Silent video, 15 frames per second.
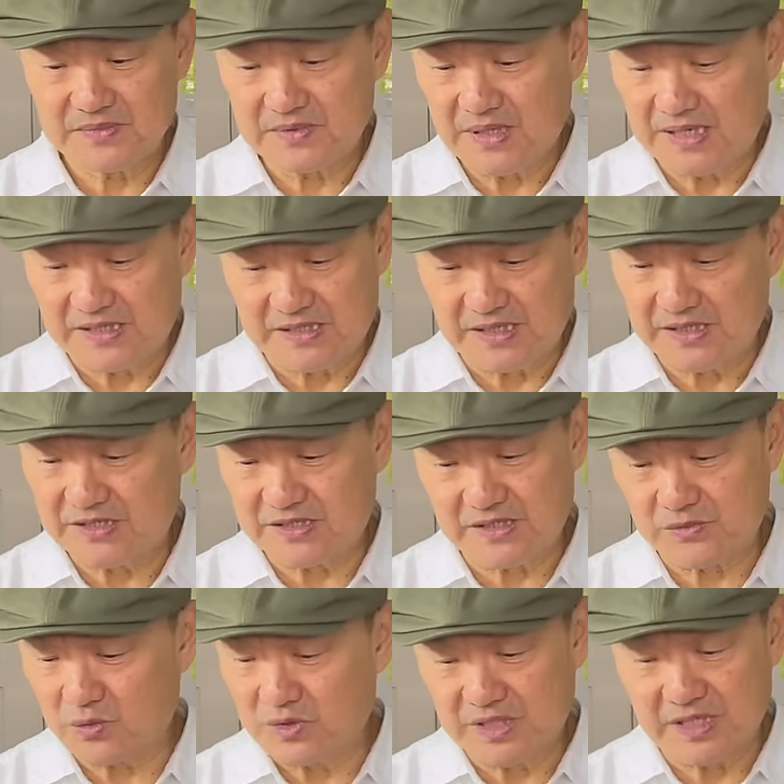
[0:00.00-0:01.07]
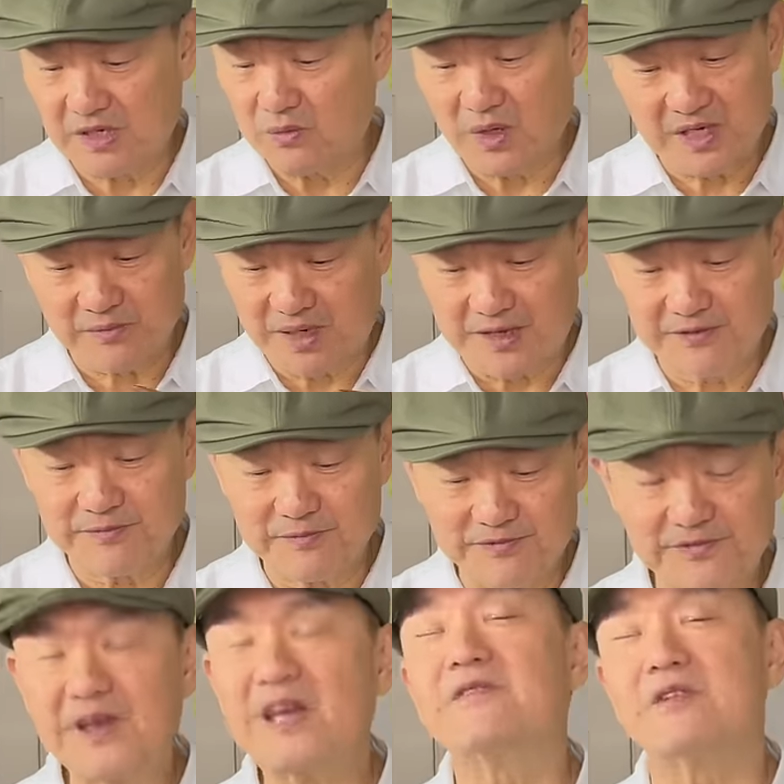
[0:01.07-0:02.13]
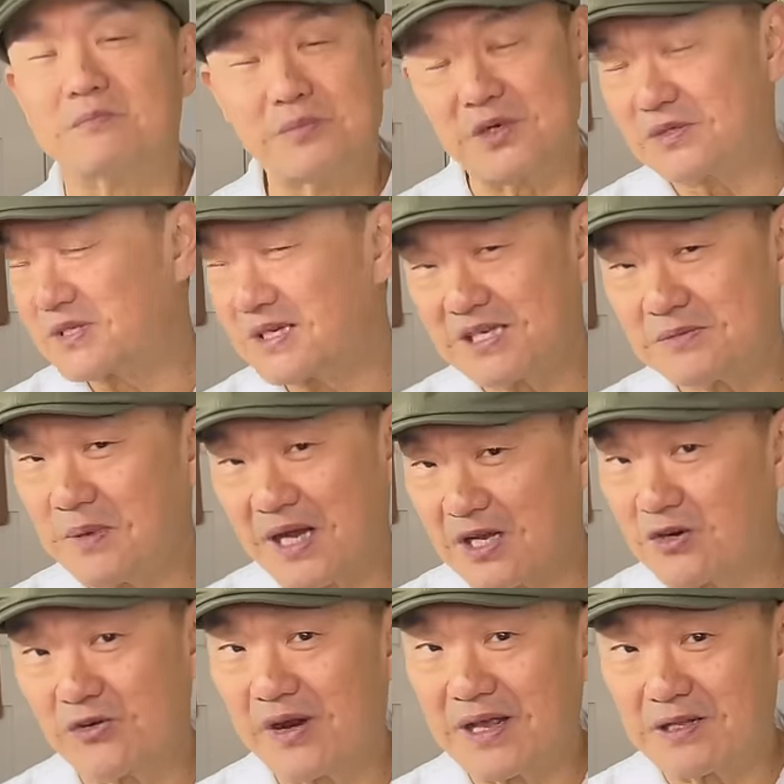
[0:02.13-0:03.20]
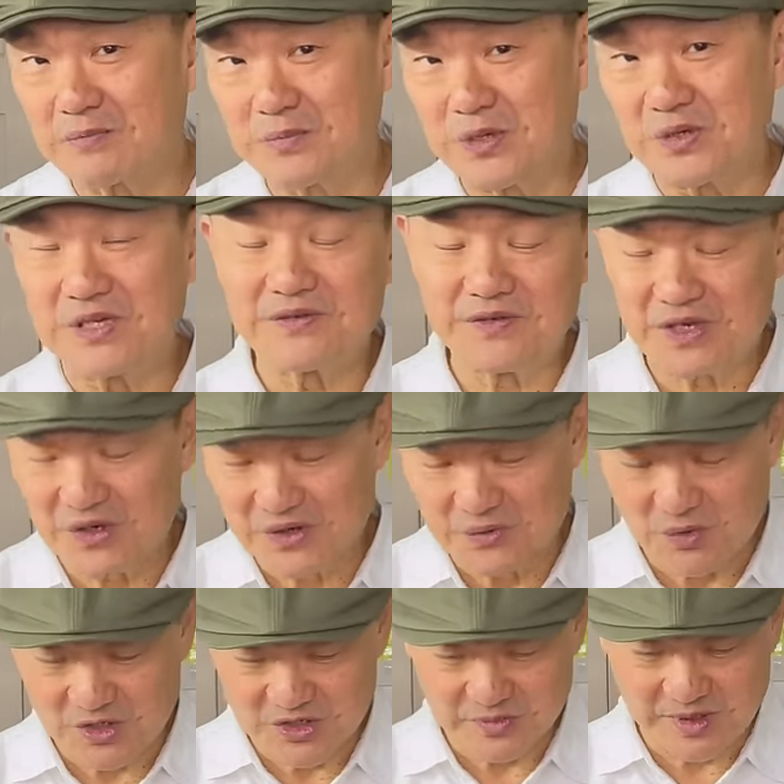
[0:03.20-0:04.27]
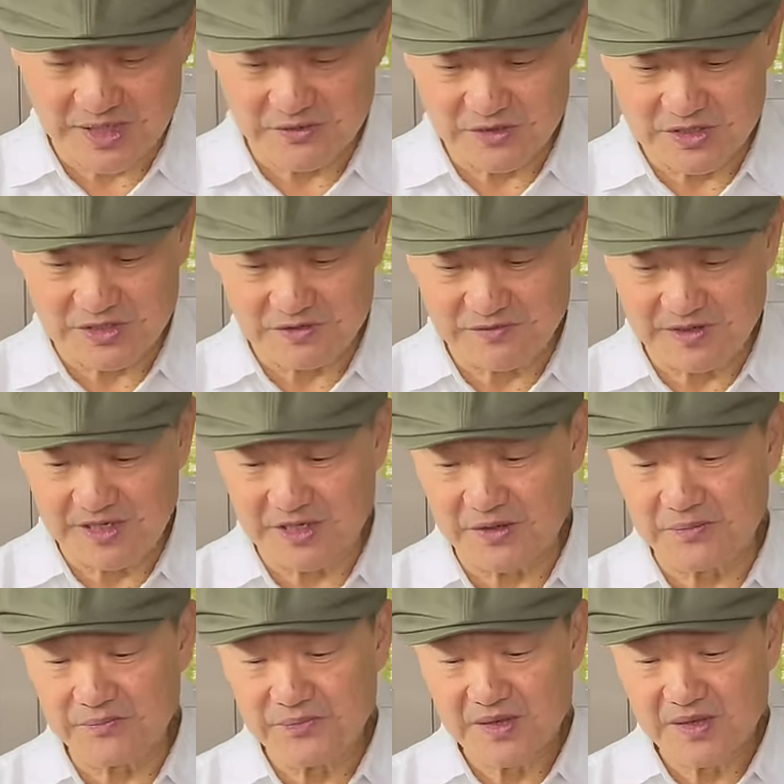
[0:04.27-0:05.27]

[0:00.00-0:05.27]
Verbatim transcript: It's you know, one of my favorite boots. It is my grail boot if you go and watch my original video.